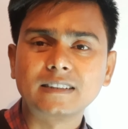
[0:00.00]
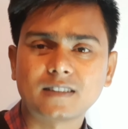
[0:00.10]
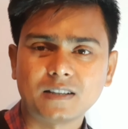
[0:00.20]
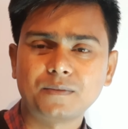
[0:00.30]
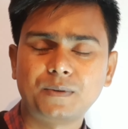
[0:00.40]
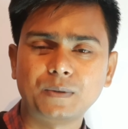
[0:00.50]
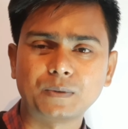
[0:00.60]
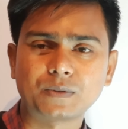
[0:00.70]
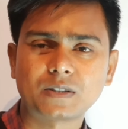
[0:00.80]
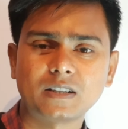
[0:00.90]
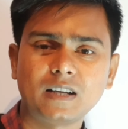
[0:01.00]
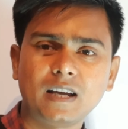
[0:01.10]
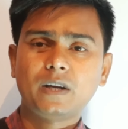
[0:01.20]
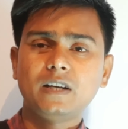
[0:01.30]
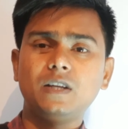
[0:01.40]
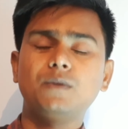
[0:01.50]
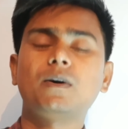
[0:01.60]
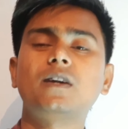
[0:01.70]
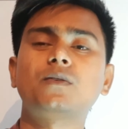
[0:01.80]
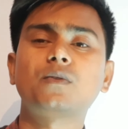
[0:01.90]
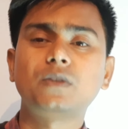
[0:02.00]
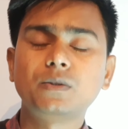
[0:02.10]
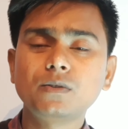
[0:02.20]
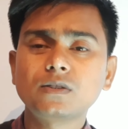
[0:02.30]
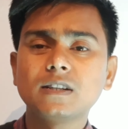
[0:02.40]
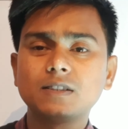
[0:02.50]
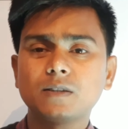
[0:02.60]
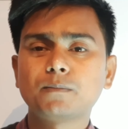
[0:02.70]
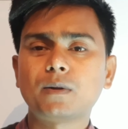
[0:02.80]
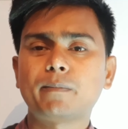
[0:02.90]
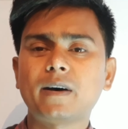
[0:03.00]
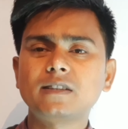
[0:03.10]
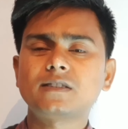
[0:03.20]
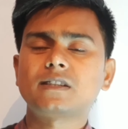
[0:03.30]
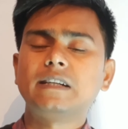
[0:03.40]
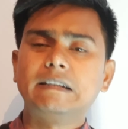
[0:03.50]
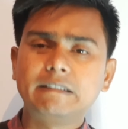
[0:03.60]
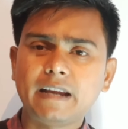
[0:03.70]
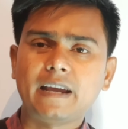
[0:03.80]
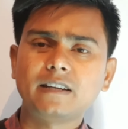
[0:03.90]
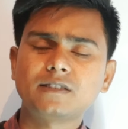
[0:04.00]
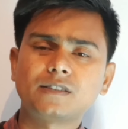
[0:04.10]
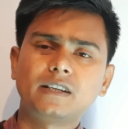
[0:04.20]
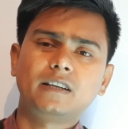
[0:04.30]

confused when you are to use simple past tense